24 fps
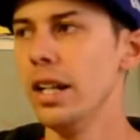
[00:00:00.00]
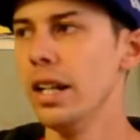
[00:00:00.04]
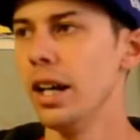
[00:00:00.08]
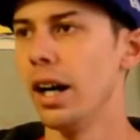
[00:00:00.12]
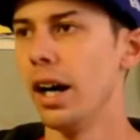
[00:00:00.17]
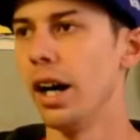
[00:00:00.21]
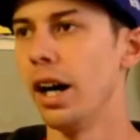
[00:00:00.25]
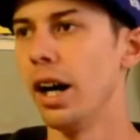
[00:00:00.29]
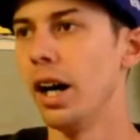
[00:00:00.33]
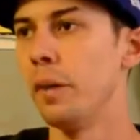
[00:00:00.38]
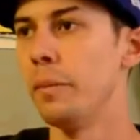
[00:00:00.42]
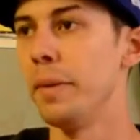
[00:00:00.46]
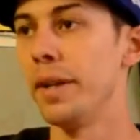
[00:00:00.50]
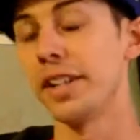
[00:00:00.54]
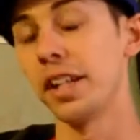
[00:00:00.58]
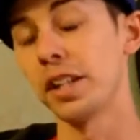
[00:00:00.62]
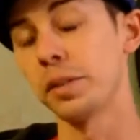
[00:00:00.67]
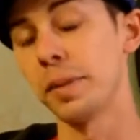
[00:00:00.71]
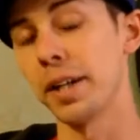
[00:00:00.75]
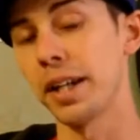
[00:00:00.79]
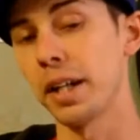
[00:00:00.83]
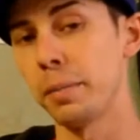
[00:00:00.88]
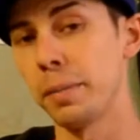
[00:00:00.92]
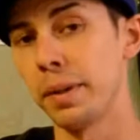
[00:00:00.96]
Um, it
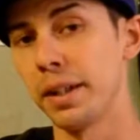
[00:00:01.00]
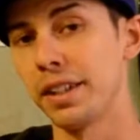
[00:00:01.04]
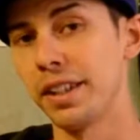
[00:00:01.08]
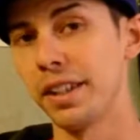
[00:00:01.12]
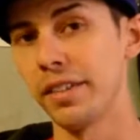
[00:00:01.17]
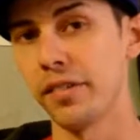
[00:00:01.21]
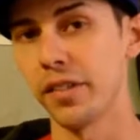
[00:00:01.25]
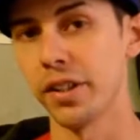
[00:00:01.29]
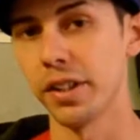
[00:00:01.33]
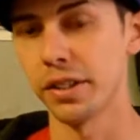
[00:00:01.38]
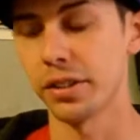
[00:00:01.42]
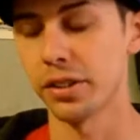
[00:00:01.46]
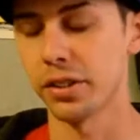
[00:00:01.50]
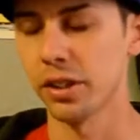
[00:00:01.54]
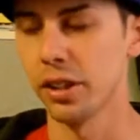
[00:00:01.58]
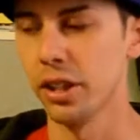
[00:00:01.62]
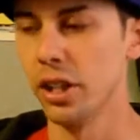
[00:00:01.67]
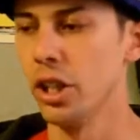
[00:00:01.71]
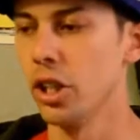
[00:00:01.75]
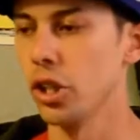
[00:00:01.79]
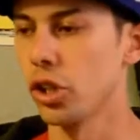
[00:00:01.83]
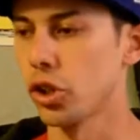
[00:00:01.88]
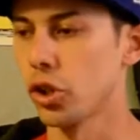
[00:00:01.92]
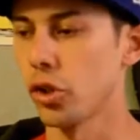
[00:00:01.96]
does make a big difference.
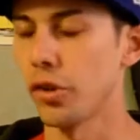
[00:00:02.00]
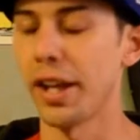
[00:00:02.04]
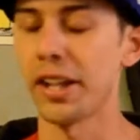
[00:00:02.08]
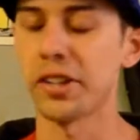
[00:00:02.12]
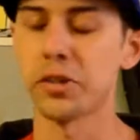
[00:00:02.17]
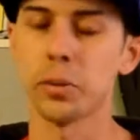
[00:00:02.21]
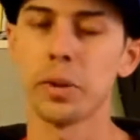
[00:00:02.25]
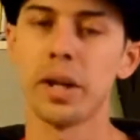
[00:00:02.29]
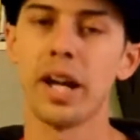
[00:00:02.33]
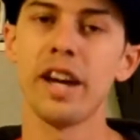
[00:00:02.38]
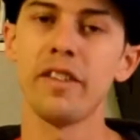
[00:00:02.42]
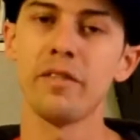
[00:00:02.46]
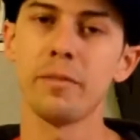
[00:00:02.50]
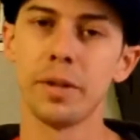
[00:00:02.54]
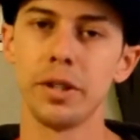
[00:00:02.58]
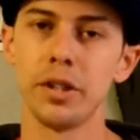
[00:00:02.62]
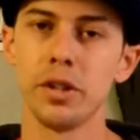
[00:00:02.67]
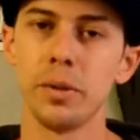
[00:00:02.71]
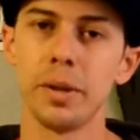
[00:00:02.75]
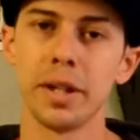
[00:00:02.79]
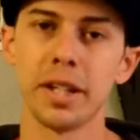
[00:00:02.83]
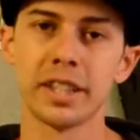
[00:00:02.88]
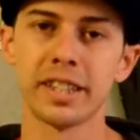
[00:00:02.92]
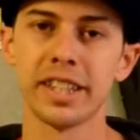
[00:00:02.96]
So that's what I've been
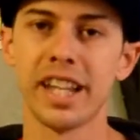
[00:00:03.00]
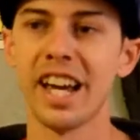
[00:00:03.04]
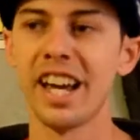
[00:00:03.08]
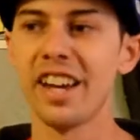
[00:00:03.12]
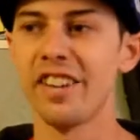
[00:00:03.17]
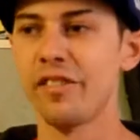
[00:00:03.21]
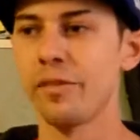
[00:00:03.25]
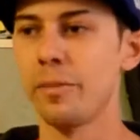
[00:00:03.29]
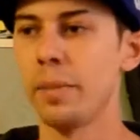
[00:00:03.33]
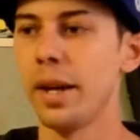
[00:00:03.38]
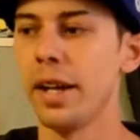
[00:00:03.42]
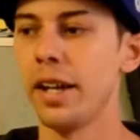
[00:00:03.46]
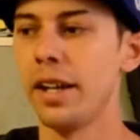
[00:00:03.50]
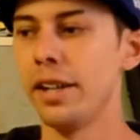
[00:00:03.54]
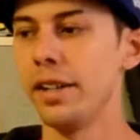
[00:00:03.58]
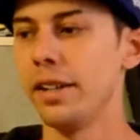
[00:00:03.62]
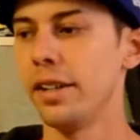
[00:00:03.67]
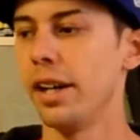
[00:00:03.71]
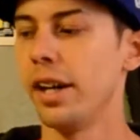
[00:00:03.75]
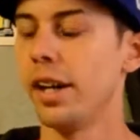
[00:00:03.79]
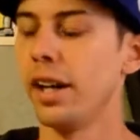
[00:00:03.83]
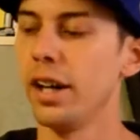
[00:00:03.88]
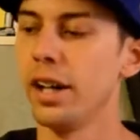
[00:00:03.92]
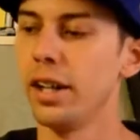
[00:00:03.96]
doing is I've
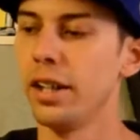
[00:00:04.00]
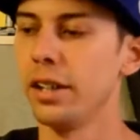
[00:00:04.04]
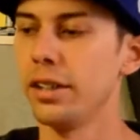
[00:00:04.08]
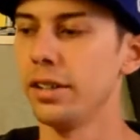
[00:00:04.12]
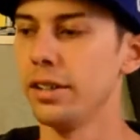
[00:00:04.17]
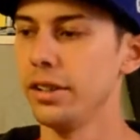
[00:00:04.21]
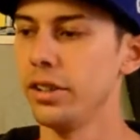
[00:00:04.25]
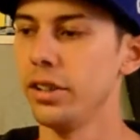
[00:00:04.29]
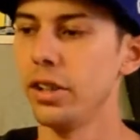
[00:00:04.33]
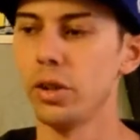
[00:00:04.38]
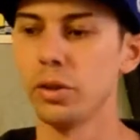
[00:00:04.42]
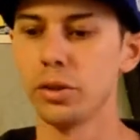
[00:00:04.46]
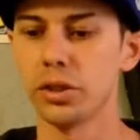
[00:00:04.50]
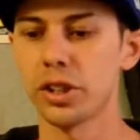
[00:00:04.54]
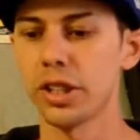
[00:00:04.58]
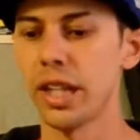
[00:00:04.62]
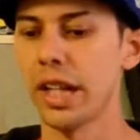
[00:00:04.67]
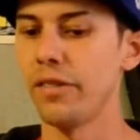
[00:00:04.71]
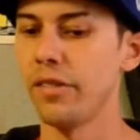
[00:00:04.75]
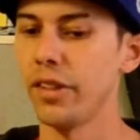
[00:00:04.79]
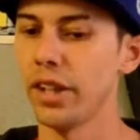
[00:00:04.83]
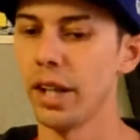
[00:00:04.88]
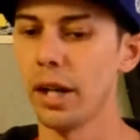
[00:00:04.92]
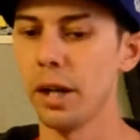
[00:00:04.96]
been, uh, you know,
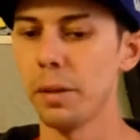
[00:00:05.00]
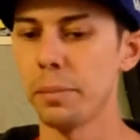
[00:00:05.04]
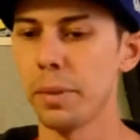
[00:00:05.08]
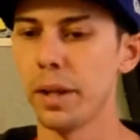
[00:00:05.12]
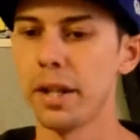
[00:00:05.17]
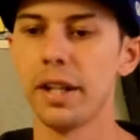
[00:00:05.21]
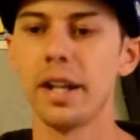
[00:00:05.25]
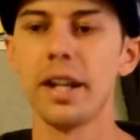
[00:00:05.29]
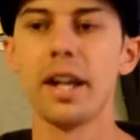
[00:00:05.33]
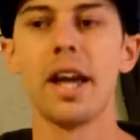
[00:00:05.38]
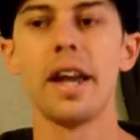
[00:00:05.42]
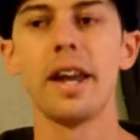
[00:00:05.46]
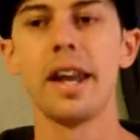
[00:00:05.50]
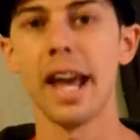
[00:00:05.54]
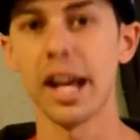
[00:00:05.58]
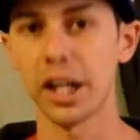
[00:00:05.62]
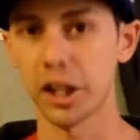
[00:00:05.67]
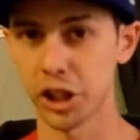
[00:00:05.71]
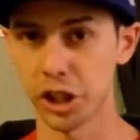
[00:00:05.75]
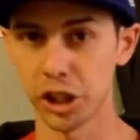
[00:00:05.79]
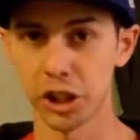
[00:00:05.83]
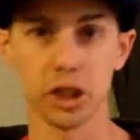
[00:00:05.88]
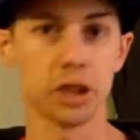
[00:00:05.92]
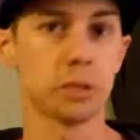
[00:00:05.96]
saving up and, and
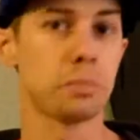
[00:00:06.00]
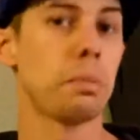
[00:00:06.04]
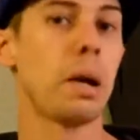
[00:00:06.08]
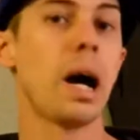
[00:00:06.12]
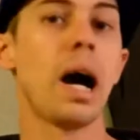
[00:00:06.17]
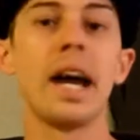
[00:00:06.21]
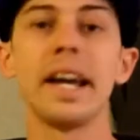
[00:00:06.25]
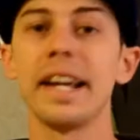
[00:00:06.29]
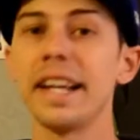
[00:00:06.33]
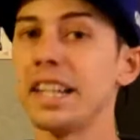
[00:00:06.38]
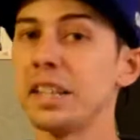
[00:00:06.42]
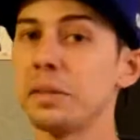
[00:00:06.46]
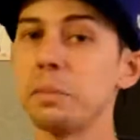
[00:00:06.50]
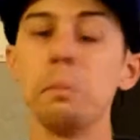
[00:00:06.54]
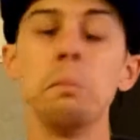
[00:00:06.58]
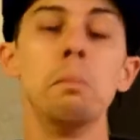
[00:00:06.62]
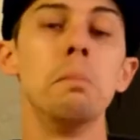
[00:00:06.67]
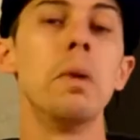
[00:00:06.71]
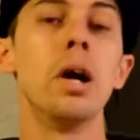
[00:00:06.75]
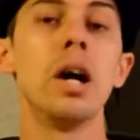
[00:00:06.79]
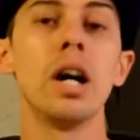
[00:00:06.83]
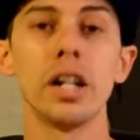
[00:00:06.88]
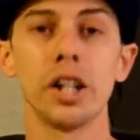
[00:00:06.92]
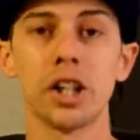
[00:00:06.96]
actually just buying as
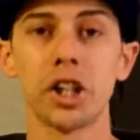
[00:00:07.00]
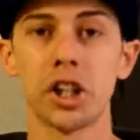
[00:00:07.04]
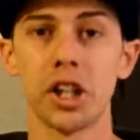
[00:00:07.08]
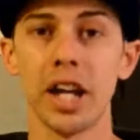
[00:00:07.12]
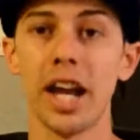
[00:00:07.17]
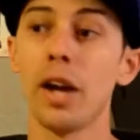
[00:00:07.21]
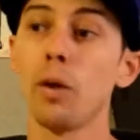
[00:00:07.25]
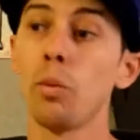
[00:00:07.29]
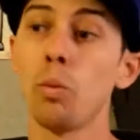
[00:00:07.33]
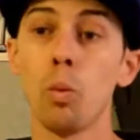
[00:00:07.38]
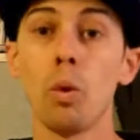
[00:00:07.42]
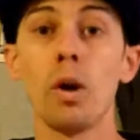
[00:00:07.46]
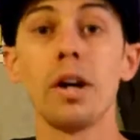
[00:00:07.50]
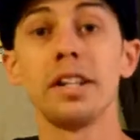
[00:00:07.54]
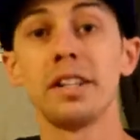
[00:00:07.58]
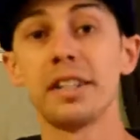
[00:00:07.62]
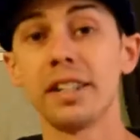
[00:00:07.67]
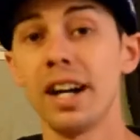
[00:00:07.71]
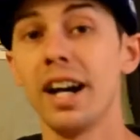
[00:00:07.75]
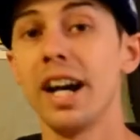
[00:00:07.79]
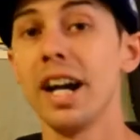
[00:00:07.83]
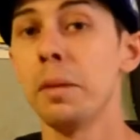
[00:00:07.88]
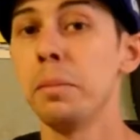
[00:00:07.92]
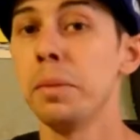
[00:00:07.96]
much at one
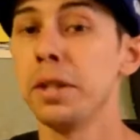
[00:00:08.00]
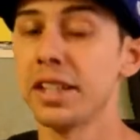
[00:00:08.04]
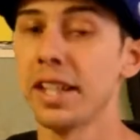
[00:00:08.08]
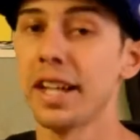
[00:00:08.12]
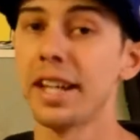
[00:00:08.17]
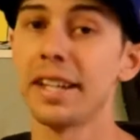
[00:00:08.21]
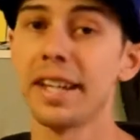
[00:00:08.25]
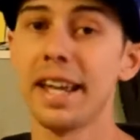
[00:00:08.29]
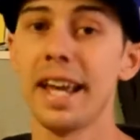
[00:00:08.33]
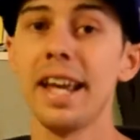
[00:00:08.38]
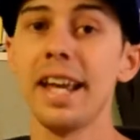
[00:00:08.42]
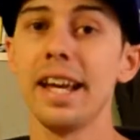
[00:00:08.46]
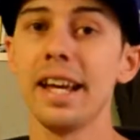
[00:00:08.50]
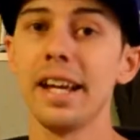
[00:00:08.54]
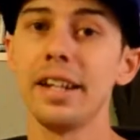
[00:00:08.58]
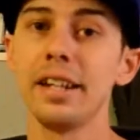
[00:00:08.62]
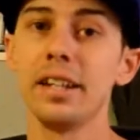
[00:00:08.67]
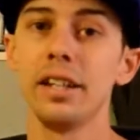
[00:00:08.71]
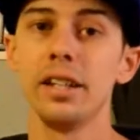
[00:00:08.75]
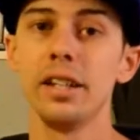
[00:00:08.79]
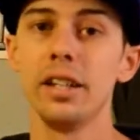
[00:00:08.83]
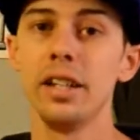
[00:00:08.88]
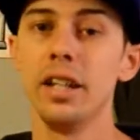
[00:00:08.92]
time as I can.